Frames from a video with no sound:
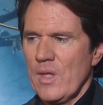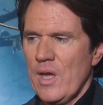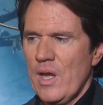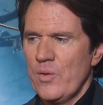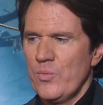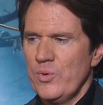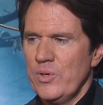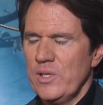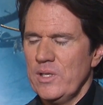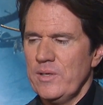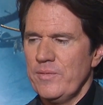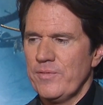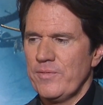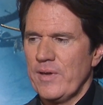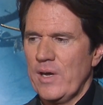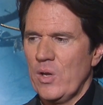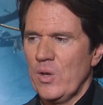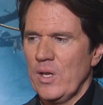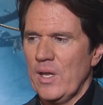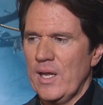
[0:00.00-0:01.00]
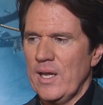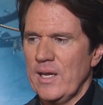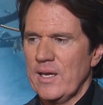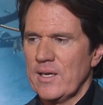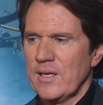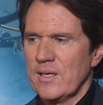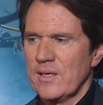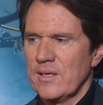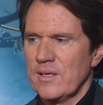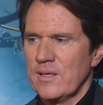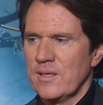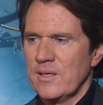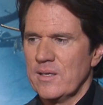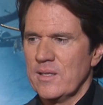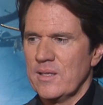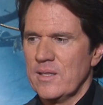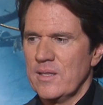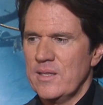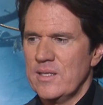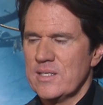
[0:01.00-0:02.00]
I really felt like
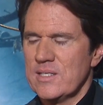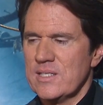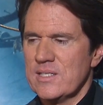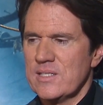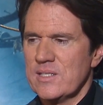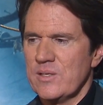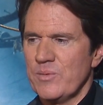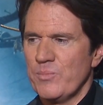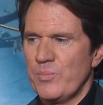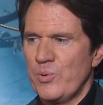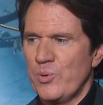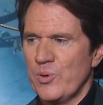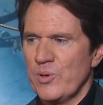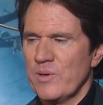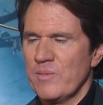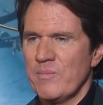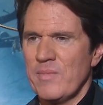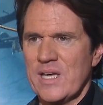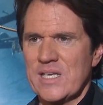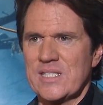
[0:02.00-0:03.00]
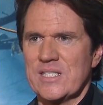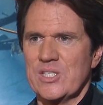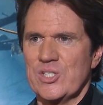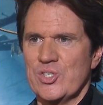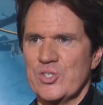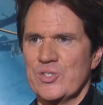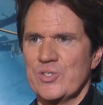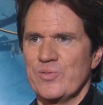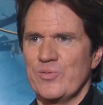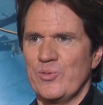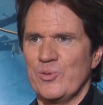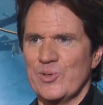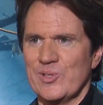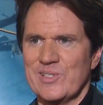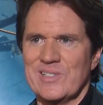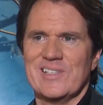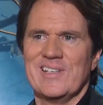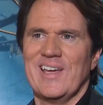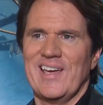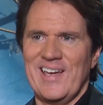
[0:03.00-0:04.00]
this is an important message for
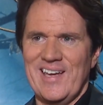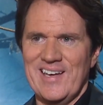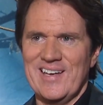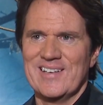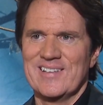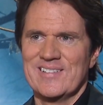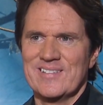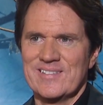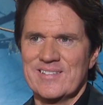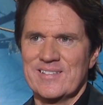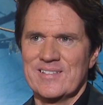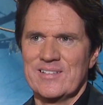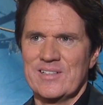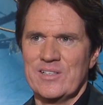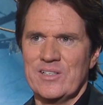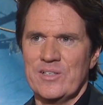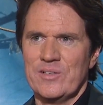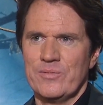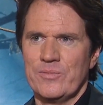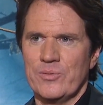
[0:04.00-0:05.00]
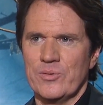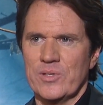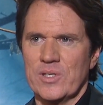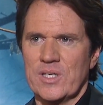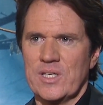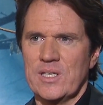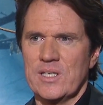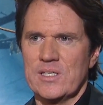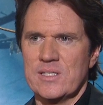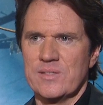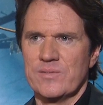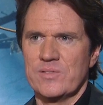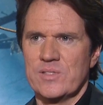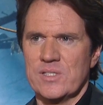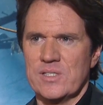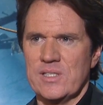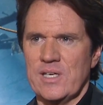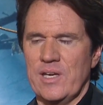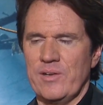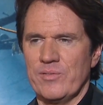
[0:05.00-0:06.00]
today, for the kids of
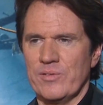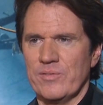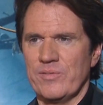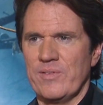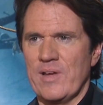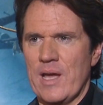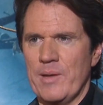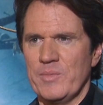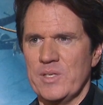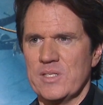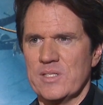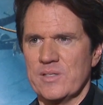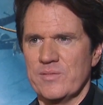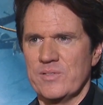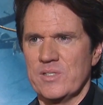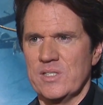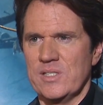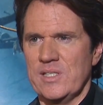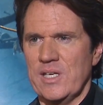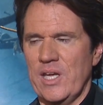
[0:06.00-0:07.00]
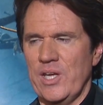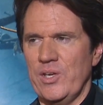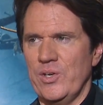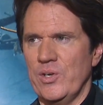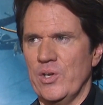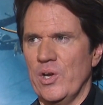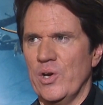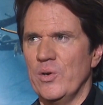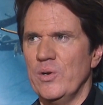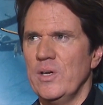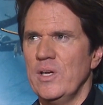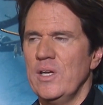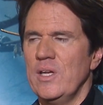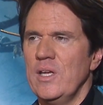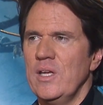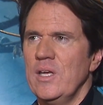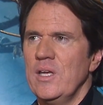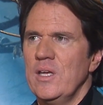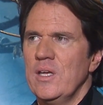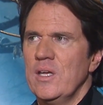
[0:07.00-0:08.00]
today, for families of today. You know,
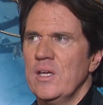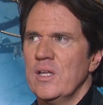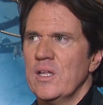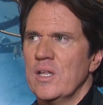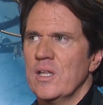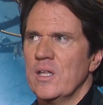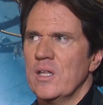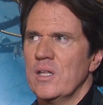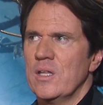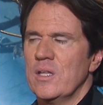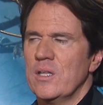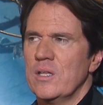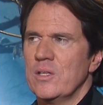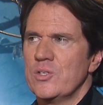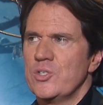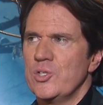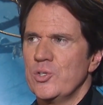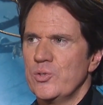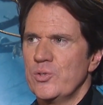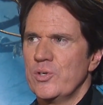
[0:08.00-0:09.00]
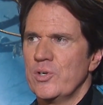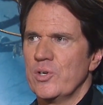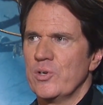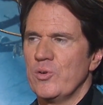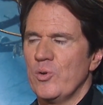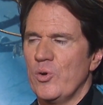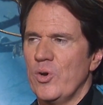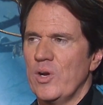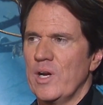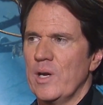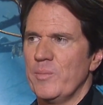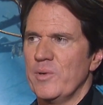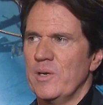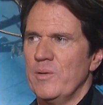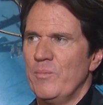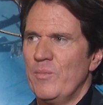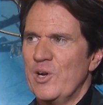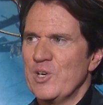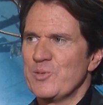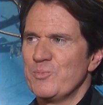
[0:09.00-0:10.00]
children are growing up in
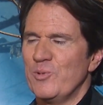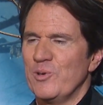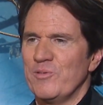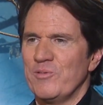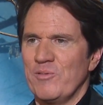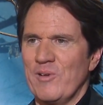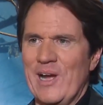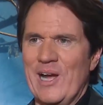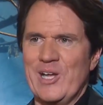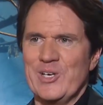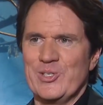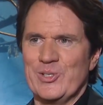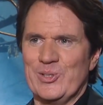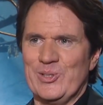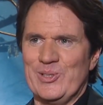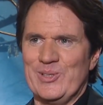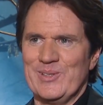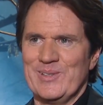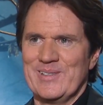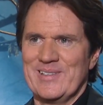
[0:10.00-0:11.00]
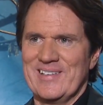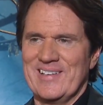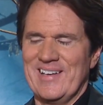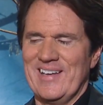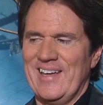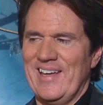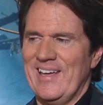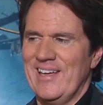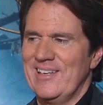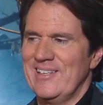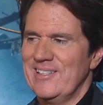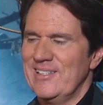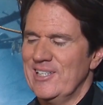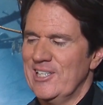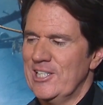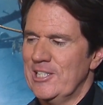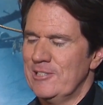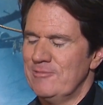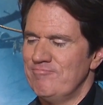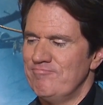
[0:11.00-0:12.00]
a much more fragile and
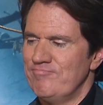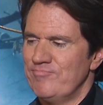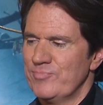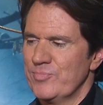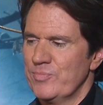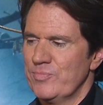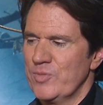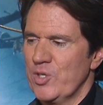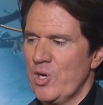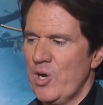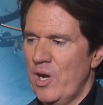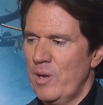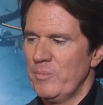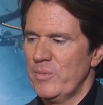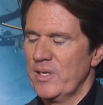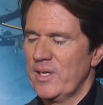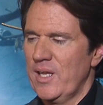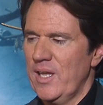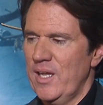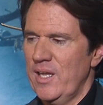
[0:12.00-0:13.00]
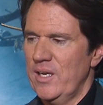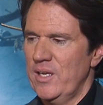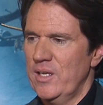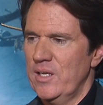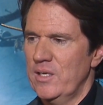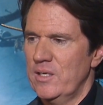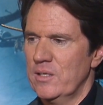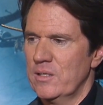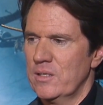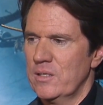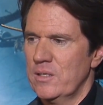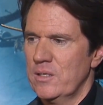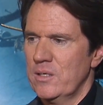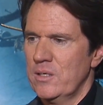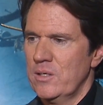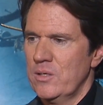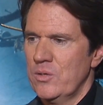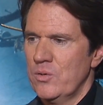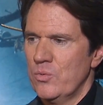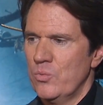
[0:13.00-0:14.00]
complicated
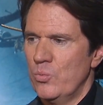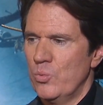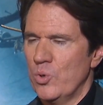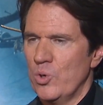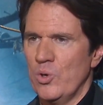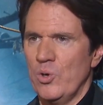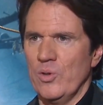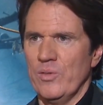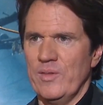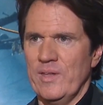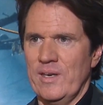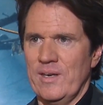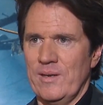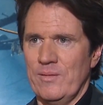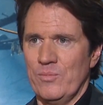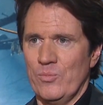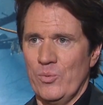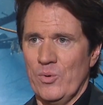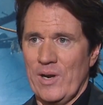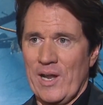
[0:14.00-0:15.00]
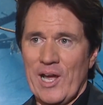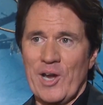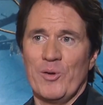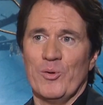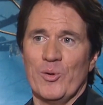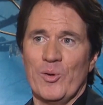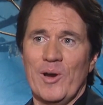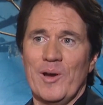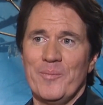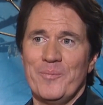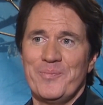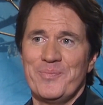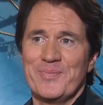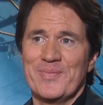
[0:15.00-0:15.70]
world than when I grew up.